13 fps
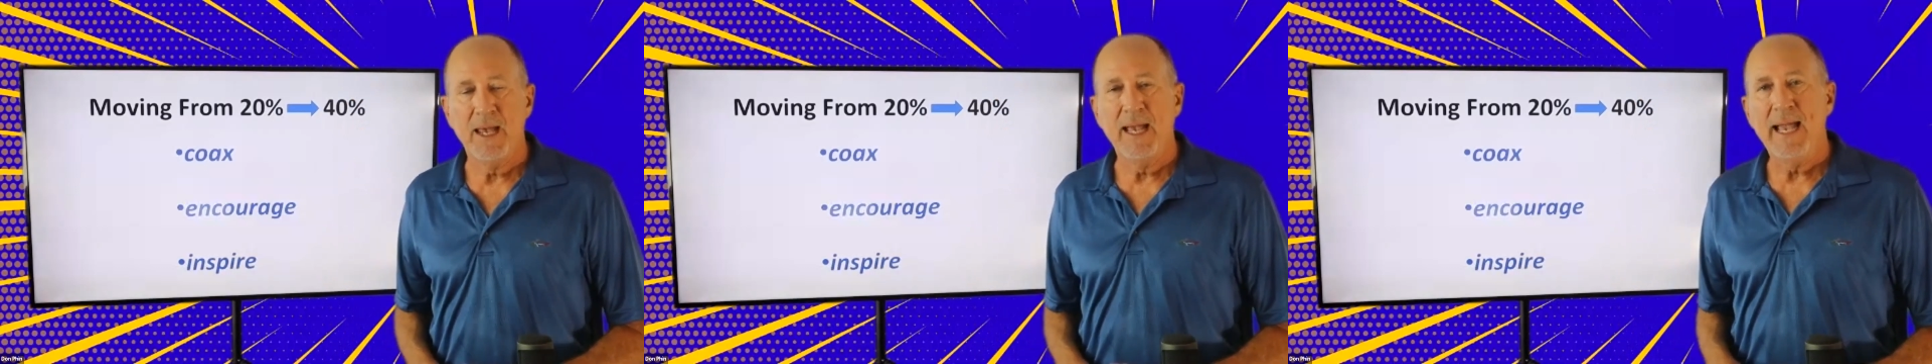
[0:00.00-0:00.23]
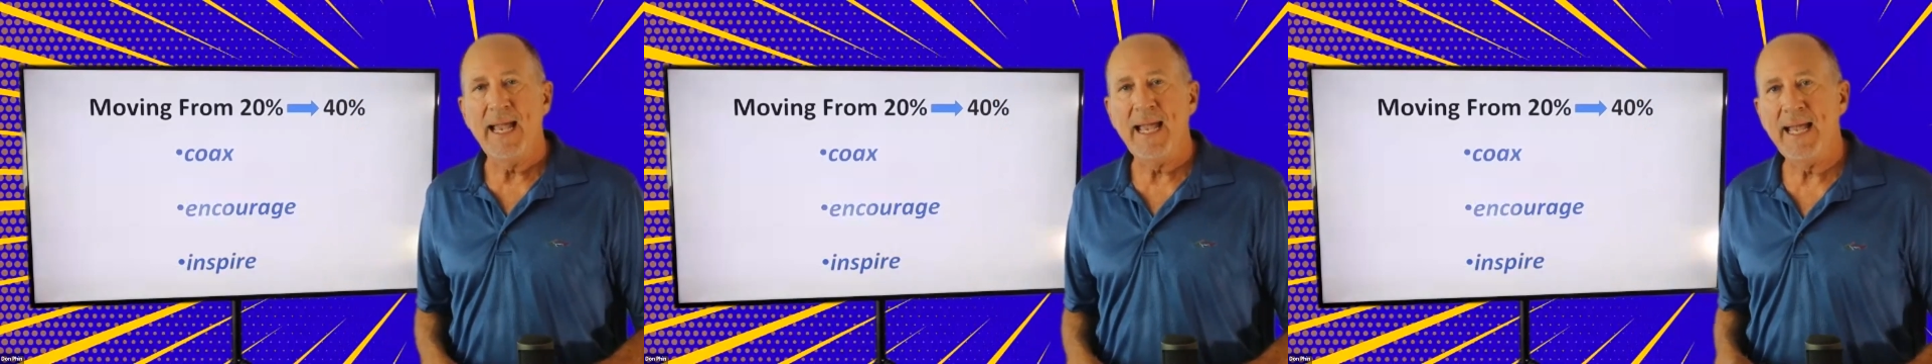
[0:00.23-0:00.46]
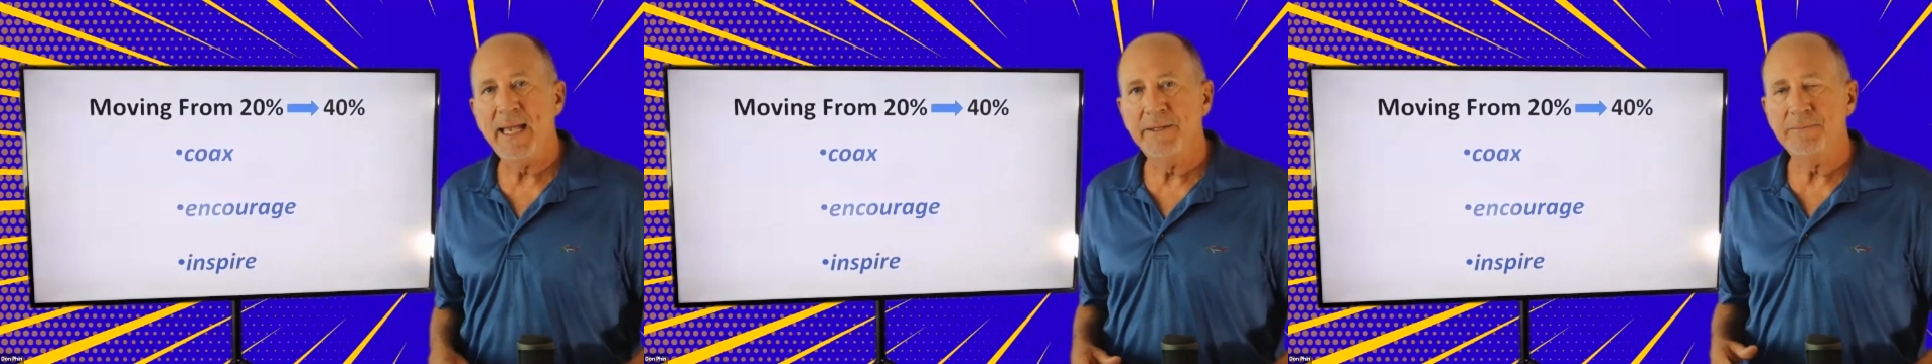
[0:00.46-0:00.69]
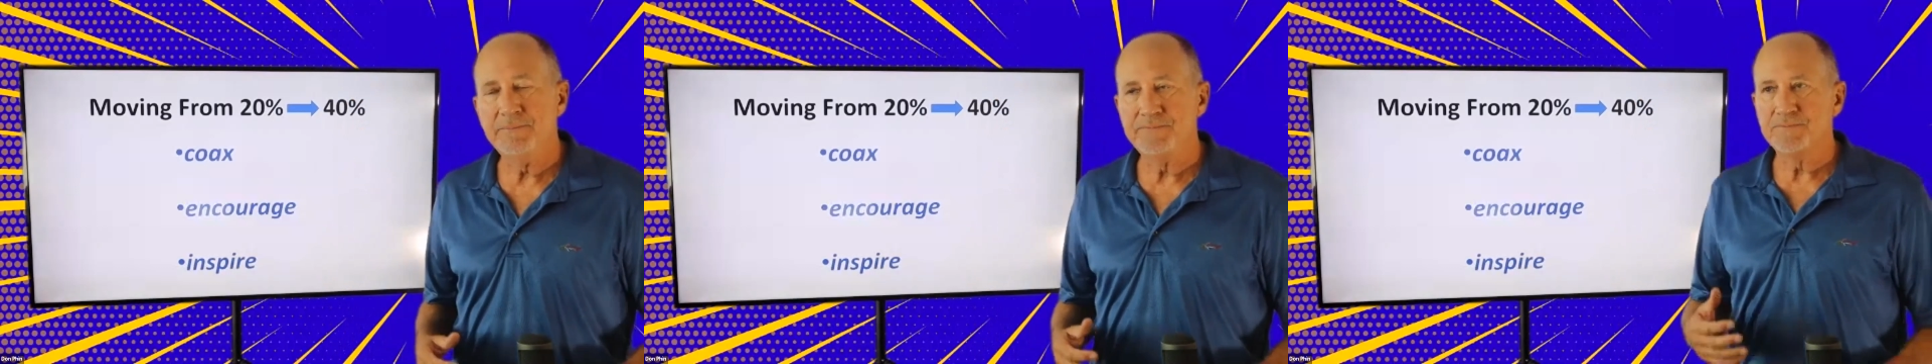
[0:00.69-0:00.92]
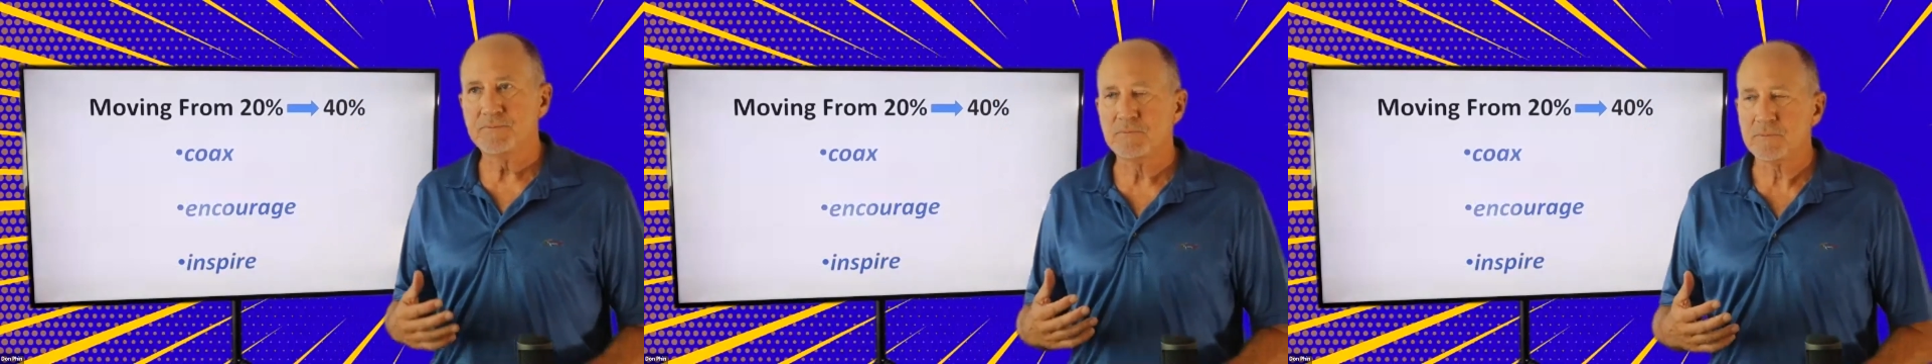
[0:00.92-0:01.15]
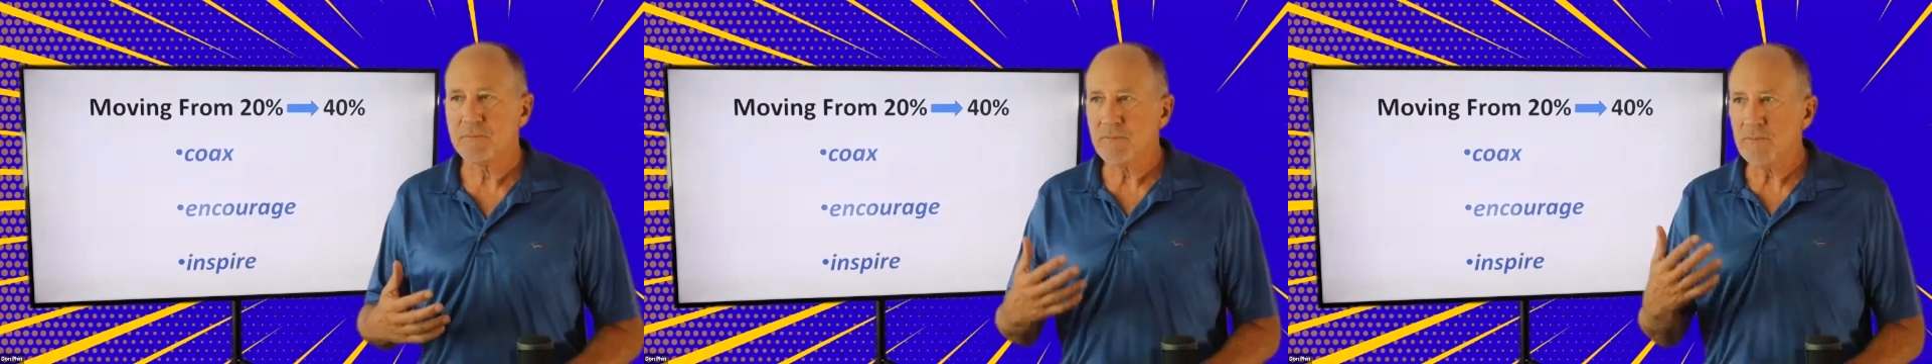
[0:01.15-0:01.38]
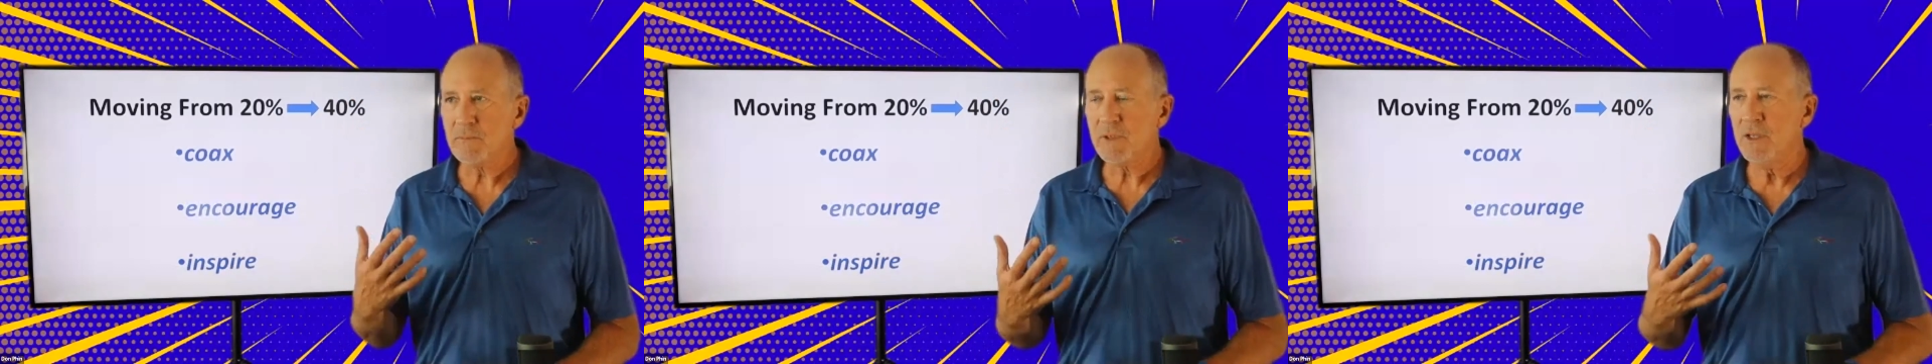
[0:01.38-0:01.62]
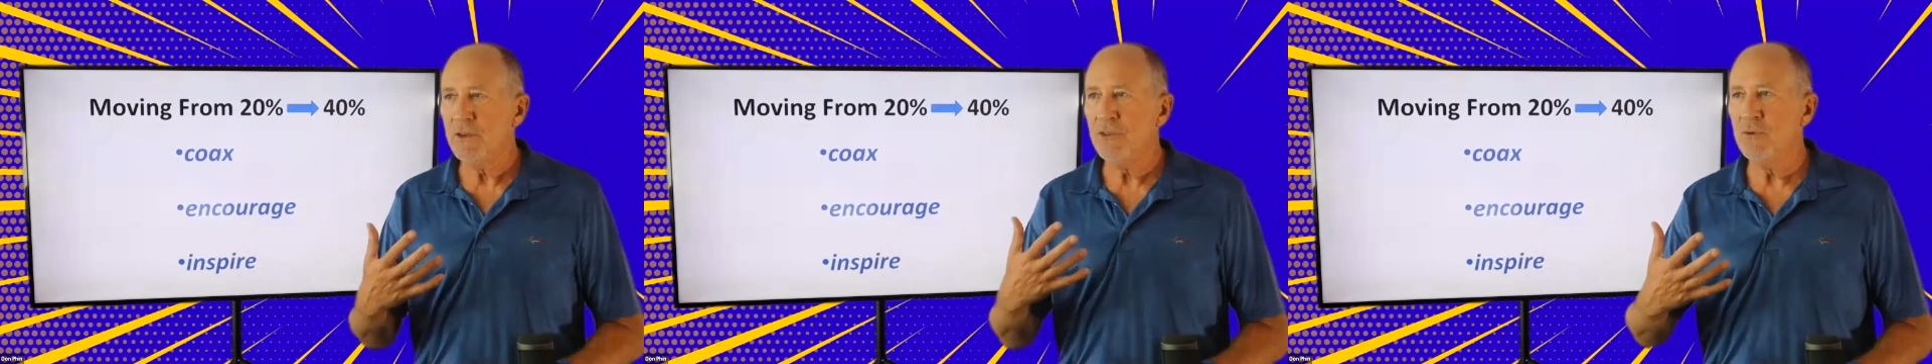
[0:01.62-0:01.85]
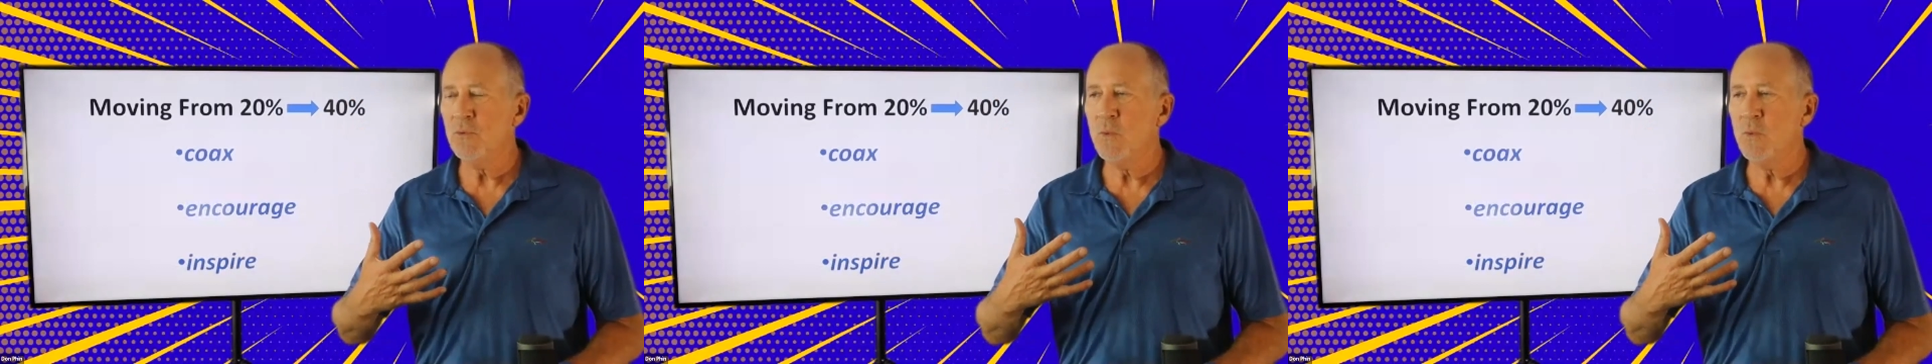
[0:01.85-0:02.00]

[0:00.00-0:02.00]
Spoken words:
And the